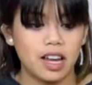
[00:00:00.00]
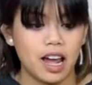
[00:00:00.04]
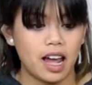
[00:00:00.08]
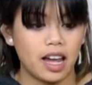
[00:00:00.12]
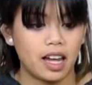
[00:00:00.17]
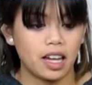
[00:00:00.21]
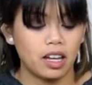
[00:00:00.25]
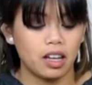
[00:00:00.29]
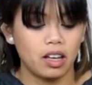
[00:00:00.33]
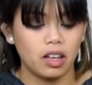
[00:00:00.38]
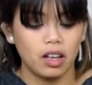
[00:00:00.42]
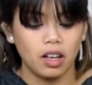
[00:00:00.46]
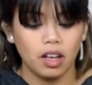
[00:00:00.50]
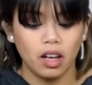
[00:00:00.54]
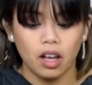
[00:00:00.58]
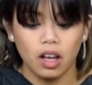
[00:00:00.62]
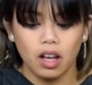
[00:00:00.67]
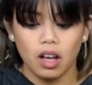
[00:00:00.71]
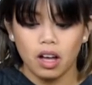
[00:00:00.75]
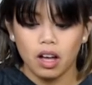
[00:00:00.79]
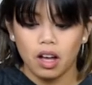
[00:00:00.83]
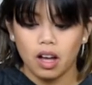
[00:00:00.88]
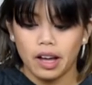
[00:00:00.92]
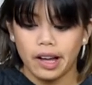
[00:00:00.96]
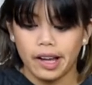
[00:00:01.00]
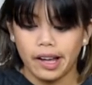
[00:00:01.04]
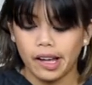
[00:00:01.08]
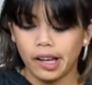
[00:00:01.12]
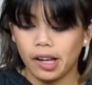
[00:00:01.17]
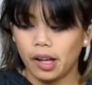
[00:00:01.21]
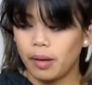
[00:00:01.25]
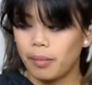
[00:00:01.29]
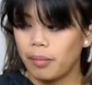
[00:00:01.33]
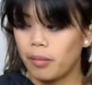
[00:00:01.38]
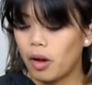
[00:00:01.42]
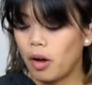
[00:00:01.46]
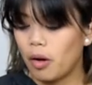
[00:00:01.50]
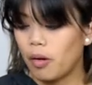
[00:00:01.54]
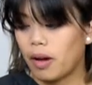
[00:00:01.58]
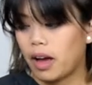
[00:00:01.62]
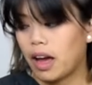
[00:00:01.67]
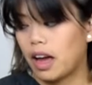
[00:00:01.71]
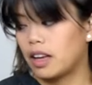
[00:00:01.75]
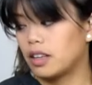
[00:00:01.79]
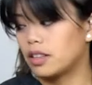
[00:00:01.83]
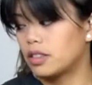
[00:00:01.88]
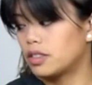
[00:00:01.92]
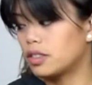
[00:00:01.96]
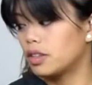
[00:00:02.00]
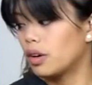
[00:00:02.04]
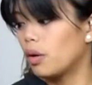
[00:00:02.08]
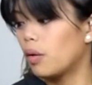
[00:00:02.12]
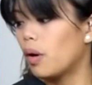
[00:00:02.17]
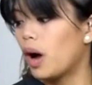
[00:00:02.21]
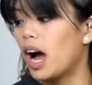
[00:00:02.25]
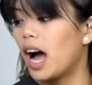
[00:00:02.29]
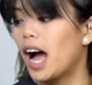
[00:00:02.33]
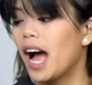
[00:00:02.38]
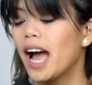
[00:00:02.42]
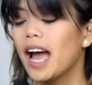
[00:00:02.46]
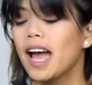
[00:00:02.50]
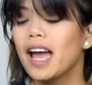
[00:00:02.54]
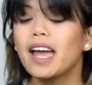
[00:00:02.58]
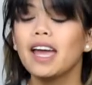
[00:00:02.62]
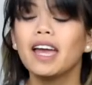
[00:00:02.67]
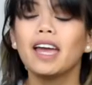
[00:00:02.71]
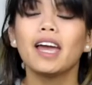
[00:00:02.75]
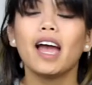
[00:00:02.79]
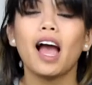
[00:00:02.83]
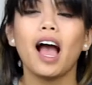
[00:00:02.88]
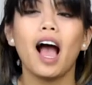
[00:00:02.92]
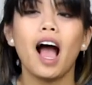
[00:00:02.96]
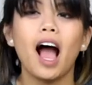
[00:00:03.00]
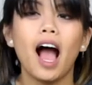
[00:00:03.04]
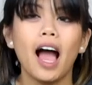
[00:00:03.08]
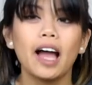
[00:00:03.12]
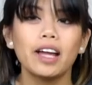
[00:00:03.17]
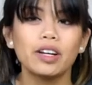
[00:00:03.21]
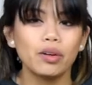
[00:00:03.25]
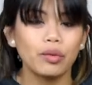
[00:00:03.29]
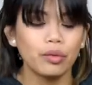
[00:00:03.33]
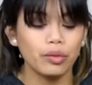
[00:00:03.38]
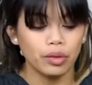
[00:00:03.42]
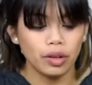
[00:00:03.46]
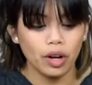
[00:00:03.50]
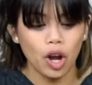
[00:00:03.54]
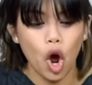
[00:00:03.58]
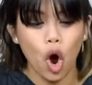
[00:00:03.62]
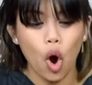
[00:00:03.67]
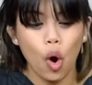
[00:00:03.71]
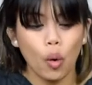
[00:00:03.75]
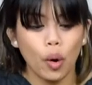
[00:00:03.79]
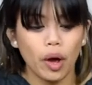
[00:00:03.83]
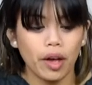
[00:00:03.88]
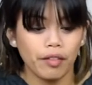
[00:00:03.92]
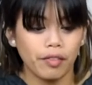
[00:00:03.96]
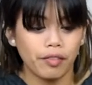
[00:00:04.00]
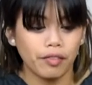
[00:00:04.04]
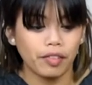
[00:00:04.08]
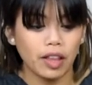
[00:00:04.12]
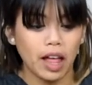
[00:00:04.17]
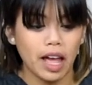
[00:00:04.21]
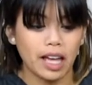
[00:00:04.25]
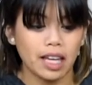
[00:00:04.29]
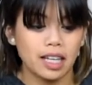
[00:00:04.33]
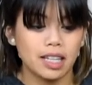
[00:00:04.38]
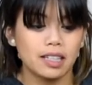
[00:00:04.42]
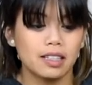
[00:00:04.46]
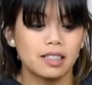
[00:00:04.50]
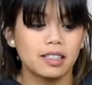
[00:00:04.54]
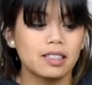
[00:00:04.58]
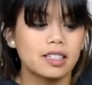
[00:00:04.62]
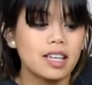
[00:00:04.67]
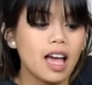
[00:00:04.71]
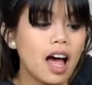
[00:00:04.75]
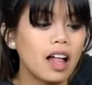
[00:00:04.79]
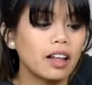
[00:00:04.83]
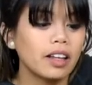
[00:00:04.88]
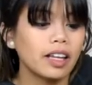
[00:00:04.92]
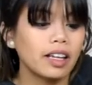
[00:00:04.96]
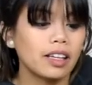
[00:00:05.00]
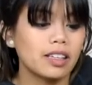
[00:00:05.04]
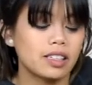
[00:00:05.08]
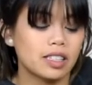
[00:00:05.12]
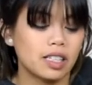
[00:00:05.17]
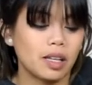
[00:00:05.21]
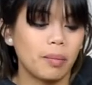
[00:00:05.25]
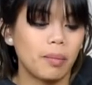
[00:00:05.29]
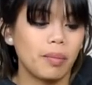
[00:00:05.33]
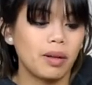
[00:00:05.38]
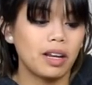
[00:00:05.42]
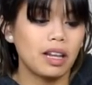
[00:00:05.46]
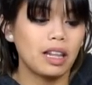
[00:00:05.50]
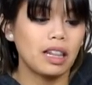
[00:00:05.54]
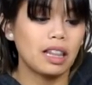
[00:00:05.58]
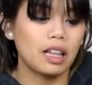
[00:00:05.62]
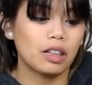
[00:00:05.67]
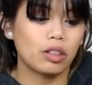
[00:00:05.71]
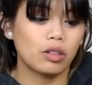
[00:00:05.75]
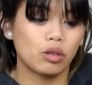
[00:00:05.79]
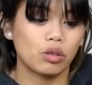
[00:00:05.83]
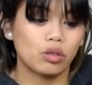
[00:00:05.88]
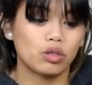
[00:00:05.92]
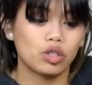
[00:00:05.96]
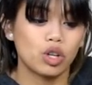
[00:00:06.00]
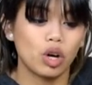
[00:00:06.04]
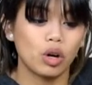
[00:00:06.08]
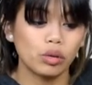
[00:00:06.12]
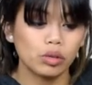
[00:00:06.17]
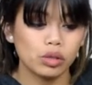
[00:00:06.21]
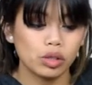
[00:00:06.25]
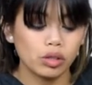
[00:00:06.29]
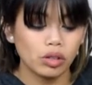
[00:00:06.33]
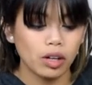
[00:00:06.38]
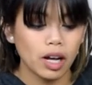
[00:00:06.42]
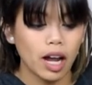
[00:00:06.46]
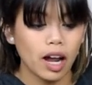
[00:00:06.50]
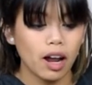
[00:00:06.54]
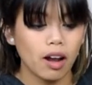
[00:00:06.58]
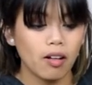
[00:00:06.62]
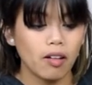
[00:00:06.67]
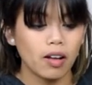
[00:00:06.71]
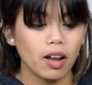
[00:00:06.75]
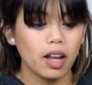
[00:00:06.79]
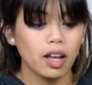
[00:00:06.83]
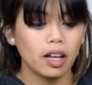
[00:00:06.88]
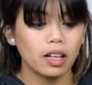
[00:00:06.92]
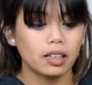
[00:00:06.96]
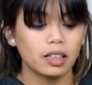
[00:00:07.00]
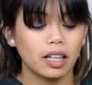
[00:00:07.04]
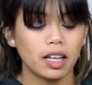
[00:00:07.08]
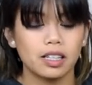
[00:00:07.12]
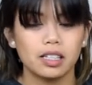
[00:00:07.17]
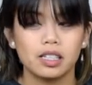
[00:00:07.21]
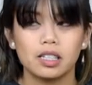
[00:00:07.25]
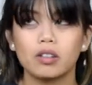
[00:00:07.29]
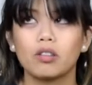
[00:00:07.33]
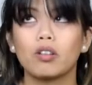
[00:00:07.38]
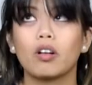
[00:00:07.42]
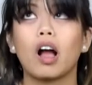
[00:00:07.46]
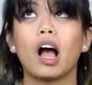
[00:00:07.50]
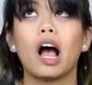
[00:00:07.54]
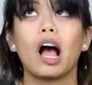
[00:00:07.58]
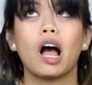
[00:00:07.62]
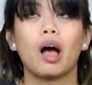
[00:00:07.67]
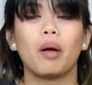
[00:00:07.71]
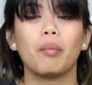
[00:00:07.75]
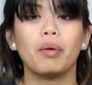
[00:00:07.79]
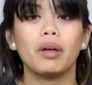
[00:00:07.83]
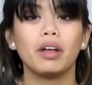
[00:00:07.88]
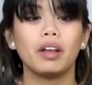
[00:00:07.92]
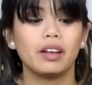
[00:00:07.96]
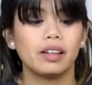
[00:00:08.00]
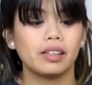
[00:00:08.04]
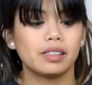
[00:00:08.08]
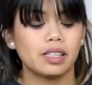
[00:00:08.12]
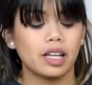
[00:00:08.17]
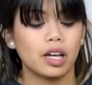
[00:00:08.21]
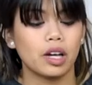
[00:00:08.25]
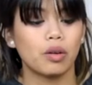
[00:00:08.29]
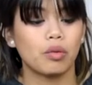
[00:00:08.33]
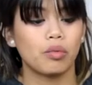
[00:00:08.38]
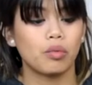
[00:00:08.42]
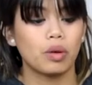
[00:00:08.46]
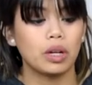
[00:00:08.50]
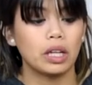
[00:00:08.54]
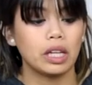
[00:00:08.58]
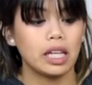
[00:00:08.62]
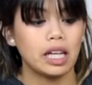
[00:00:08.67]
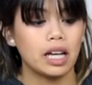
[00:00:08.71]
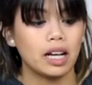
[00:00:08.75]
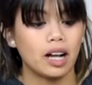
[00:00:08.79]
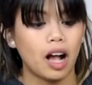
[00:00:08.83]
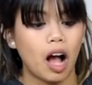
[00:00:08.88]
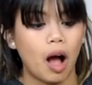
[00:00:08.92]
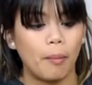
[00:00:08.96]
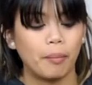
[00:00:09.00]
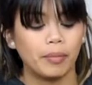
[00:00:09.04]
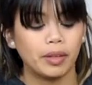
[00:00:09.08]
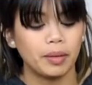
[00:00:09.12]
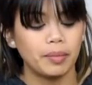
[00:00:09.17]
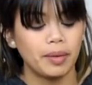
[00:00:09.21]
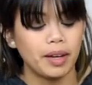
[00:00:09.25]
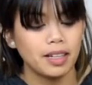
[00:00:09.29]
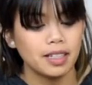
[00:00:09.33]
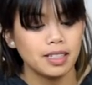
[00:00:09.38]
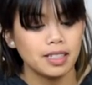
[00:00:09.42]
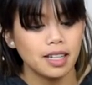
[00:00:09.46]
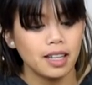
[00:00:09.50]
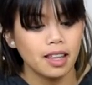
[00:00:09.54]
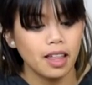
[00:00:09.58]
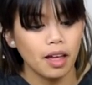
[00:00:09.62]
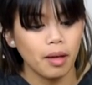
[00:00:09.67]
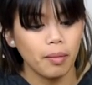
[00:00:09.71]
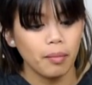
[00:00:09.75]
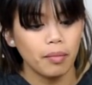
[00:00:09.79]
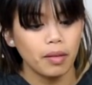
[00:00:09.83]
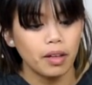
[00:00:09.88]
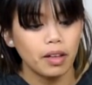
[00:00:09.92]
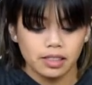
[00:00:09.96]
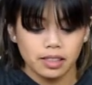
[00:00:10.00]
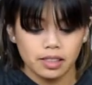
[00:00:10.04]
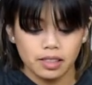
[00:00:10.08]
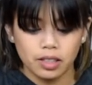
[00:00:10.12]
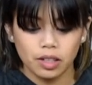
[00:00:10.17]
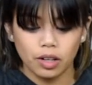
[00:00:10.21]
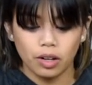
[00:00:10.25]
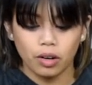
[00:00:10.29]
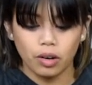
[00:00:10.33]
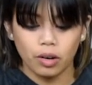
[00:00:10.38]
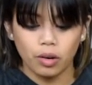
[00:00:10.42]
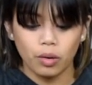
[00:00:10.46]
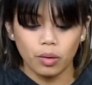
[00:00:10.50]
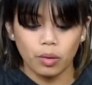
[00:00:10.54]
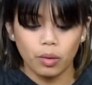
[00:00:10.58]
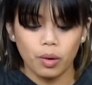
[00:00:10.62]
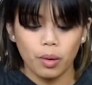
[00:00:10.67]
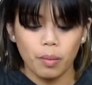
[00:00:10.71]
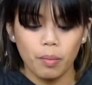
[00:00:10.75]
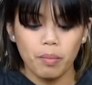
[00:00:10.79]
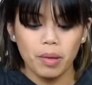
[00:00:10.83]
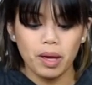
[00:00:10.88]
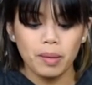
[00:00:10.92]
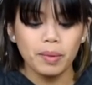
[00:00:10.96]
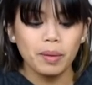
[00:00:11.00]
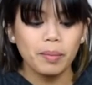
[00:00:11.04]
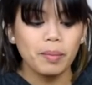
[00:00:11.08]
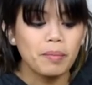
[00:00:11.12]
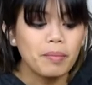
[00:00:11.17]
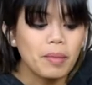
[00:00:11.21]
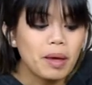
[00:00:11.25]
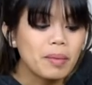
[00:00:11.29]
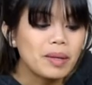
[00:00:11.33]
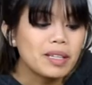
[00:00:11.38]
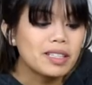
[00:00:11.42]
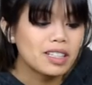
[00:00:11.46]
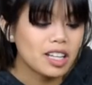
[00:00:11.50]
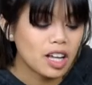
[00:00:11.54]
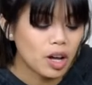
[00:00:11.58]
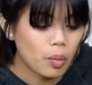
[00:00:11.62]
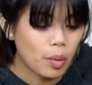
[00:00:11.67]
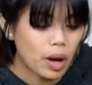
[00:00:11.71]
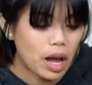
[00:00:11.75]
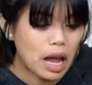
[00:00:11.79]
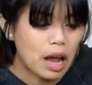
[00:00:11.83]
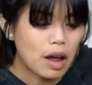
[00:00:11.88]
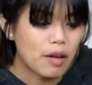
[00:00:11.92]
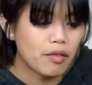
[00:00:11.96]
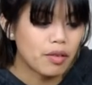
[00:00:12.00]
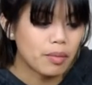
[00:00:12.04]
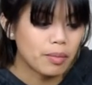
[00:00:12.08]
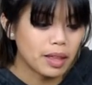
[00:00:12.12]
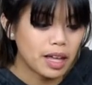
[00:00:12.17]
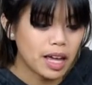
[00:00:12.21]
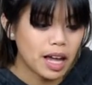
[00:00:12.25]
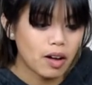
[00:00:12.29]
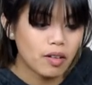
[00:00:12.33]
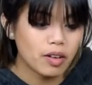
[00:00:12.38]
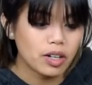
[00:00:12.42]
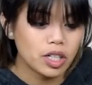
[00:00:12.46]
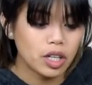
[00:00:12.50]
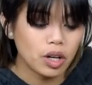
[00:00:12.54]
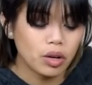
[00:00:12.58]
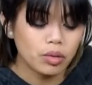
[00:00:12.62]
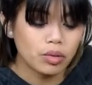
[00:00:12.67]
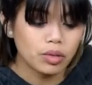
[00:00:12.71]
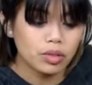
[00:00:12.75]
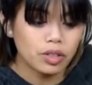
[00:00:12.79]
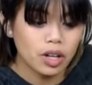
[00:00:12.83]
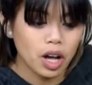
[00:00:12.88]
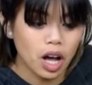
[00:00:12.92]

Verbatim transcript: day. Um, okay, so I I don't know if like telling somebody that their toes are hairy unless they're a hobbit is like really a compliment to them. So maybe maybe stay away from the hairy toes